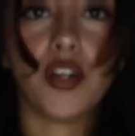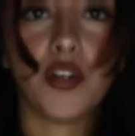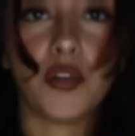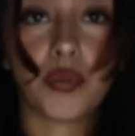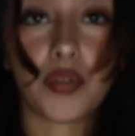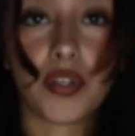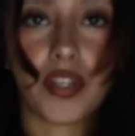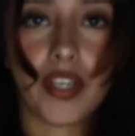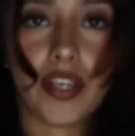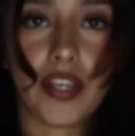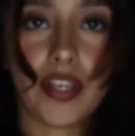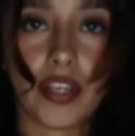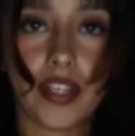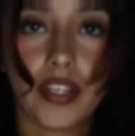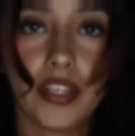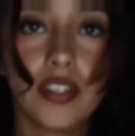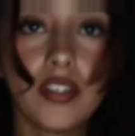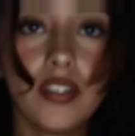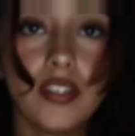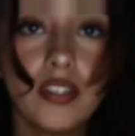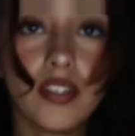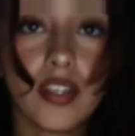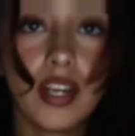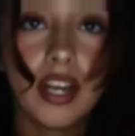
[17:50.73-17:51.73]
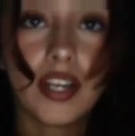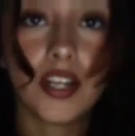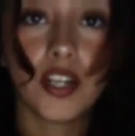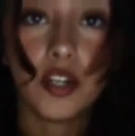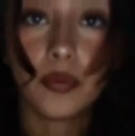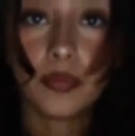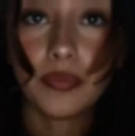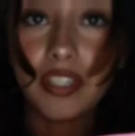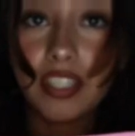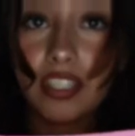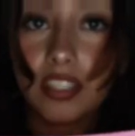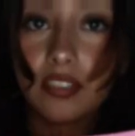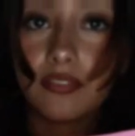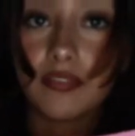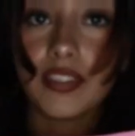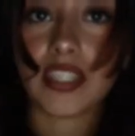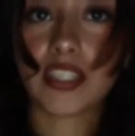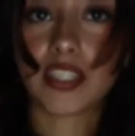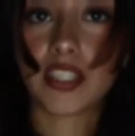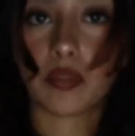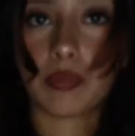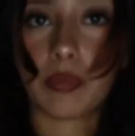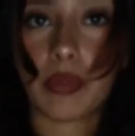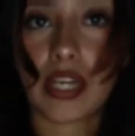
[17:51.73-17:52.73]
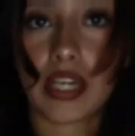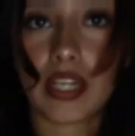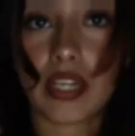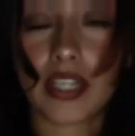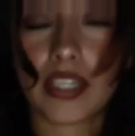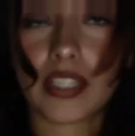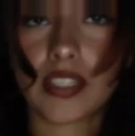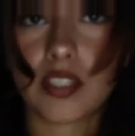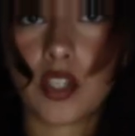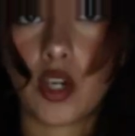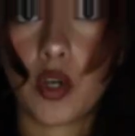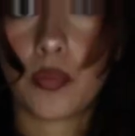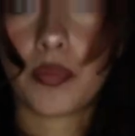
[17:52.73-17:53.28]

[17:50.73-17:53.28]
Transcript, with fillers: Okay. I hope this fits, but it's